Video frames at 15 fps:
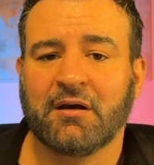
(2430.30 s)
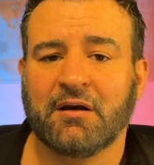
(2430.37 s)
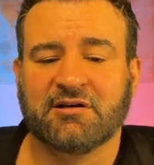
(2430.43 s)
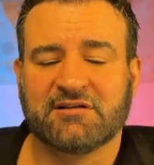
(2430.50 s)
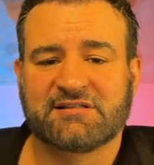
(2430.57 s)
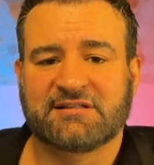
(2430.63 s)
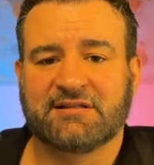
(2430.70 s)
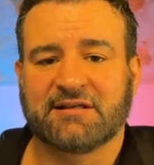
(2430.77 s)

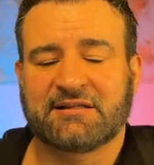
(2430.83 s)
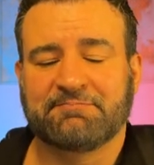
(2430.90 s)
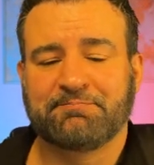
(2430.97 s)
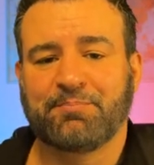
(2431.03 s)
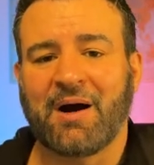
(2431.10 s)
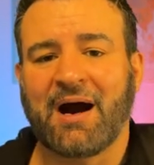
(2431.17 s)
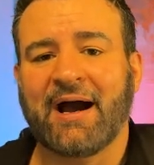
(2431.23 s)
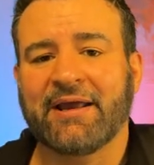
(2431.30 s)
Does the
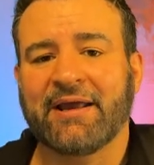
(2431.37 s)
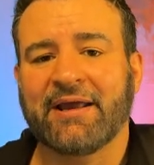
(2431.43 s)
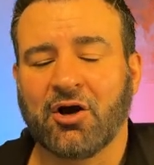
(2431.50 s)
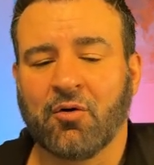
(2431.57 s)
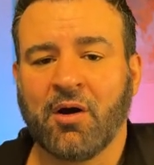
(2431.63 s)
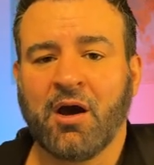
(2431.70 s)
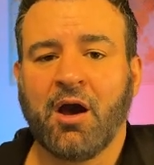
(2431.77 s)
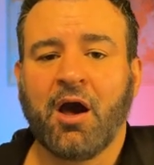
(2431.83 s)

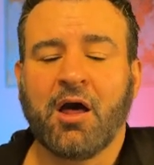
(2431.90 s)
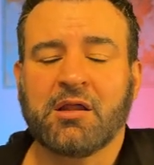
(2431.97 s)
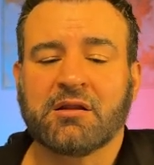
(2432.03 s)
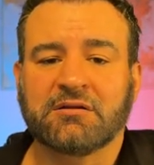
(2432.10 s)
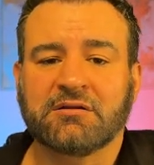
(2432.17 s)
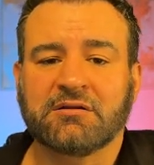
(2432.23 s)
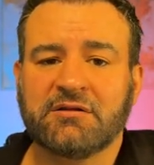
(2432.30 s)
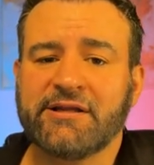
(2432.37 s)
bio
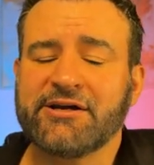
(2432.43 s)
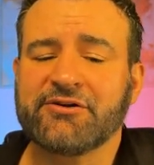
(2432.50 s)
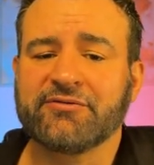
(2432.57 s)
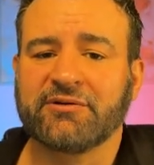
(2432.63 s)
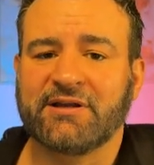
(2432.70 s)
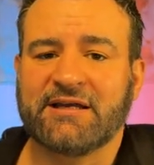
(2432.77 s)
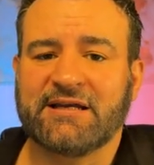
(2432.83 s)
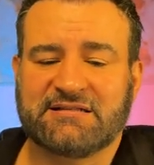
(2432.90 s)

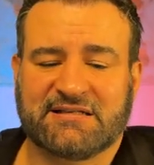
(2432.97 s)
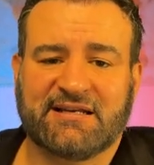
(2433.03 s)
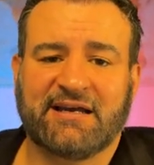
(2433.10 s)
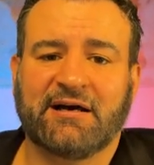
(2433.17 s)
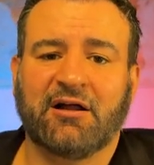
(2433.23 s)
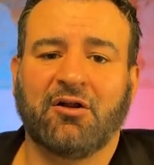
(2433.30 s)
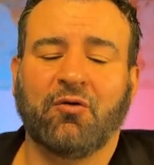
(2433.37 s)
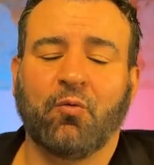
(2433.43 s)
literally
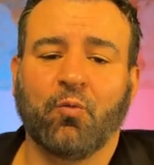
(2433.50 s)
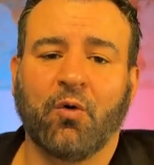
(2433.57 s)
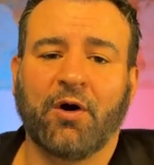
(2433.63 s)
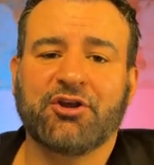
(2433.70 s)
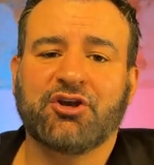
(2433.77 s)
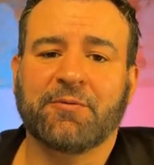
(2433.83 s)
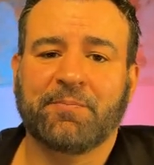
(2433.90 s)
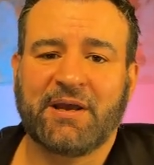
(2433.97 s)
tell
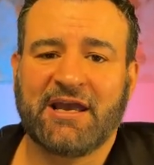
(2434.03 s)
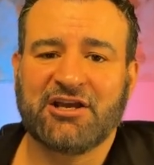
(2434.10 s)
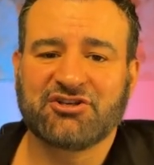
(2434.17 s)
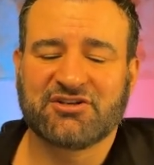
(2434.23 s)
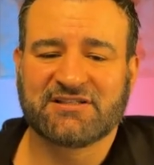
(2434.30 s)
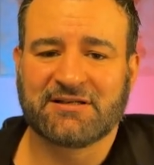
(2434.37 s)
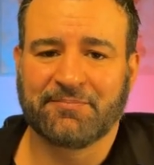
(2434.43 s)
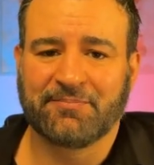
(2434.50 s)
what your
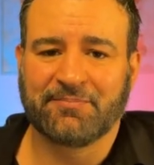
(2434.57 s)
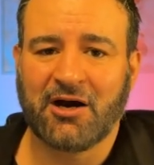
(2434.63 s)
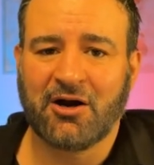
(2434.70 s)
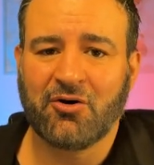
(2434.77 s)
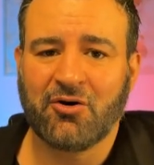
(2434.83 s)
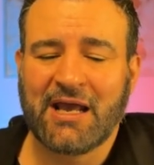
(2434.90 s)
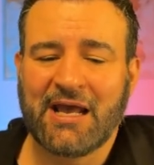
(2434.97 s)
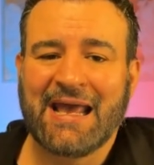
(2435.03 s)
page is
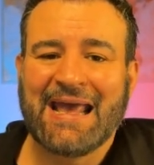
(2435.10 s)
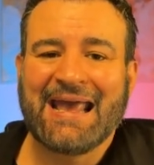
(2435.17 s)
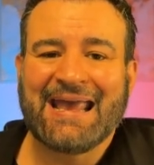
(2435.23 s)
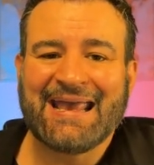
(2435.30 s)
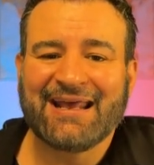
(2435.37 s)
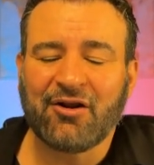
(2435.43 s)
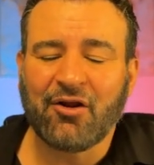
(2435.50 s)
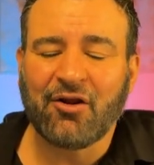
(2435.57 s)
about?
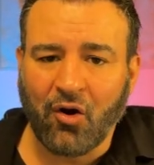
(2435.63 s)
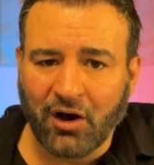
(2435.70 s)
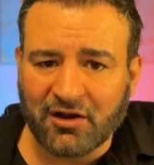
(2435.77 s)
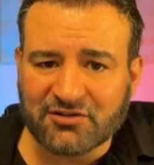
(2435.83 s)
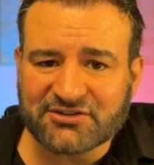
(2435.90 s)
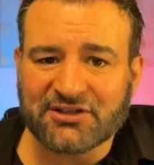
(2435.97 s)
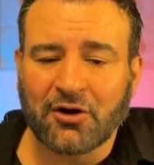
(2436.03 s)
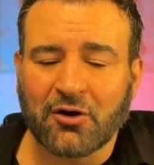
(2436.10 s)
And
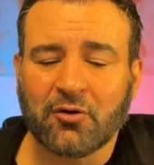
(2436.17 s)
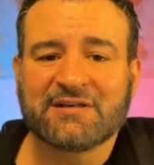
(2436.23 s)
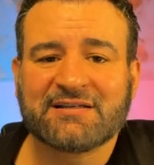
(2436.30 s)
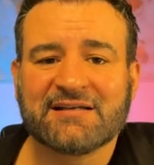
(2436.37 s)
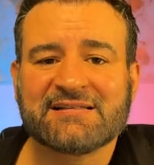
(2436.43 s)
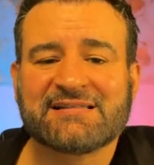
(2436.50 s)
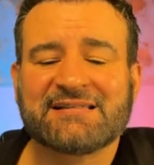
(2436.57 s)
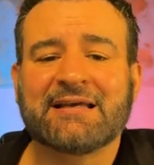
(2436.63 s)
also,
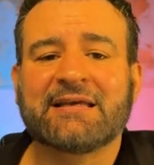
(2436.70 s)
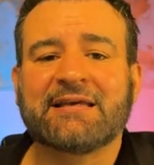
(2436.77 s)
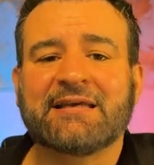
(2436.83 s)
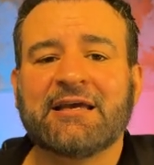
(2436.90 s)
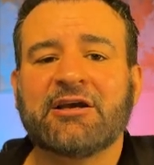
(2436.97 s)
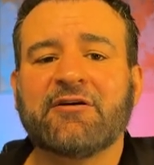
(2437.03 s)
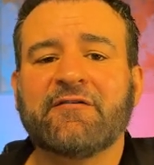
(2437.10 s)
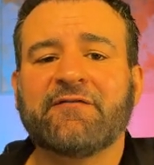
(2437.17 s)
does it
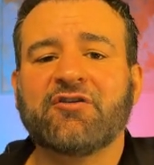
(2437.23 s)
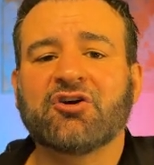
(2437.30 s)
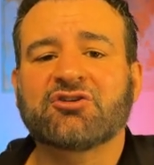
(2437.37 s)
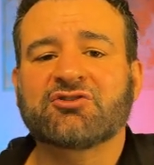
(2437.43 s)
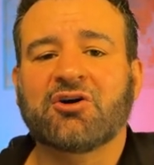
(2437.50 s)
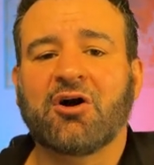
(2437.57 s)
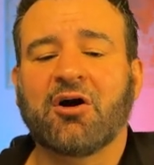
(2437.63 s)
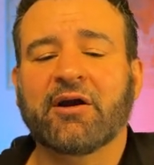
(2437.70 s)
give your
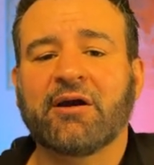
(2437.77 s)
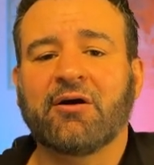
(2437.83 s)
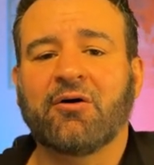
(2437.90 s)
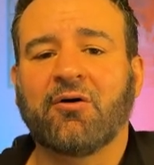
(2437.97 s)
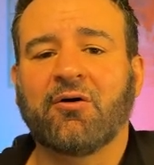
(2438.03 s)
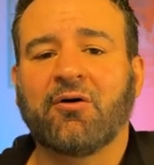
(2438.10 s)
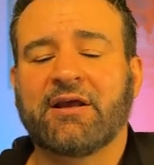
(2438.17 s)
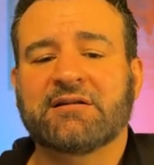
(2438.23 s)
target
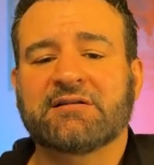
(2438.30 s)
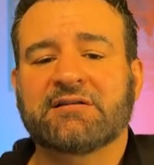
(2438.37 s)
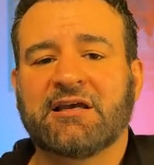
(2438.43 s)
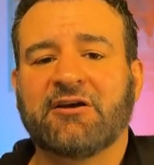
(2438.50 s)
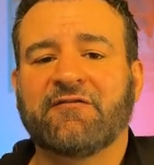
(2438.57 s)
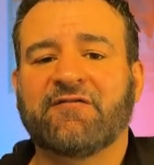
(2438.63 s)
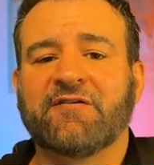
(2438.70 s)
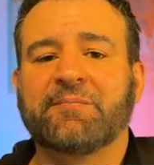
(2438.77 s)
audience
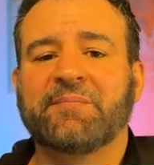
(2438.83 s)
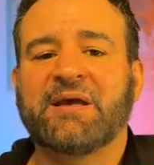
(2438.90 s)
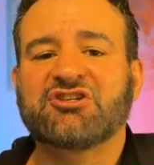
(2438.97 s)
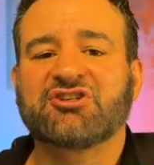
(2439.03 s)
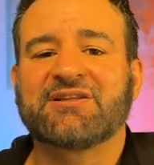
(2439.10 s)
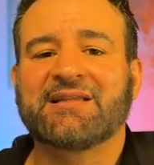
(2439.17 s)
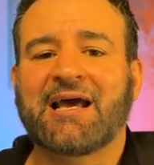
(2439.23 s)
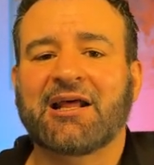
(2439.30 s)

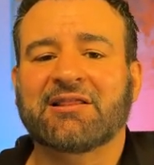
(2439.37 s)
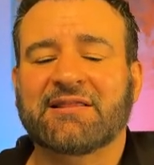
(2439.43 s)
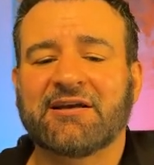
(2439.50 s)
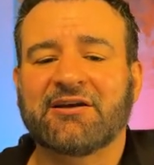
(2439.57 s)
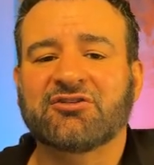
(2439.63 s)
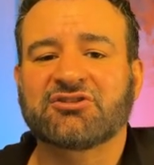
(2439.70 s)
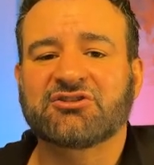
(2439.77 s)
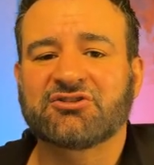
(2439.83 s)
information that
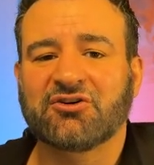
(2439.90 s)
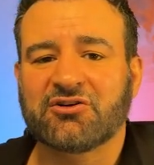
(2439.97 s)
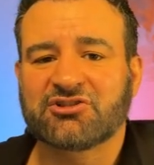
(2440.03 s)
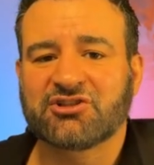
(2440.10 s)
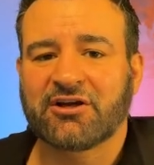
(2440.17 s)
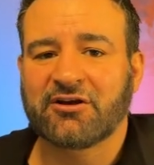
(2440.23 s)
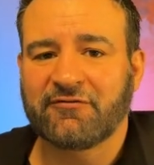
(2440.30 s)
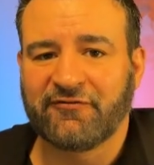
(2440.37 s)
they're
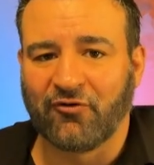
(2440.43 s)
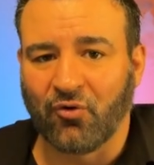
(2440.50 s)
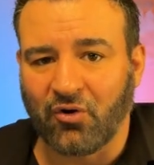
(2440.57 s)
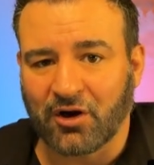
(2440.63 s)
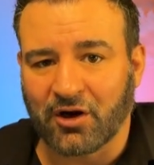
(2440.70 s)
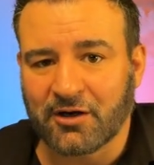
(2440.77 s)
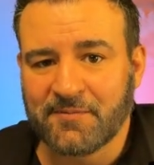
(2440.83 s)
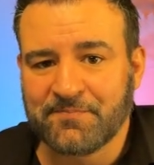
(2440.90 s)
searching
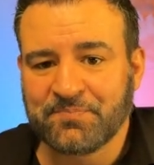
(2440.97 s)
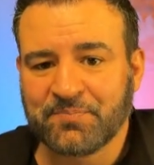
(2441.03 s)
for?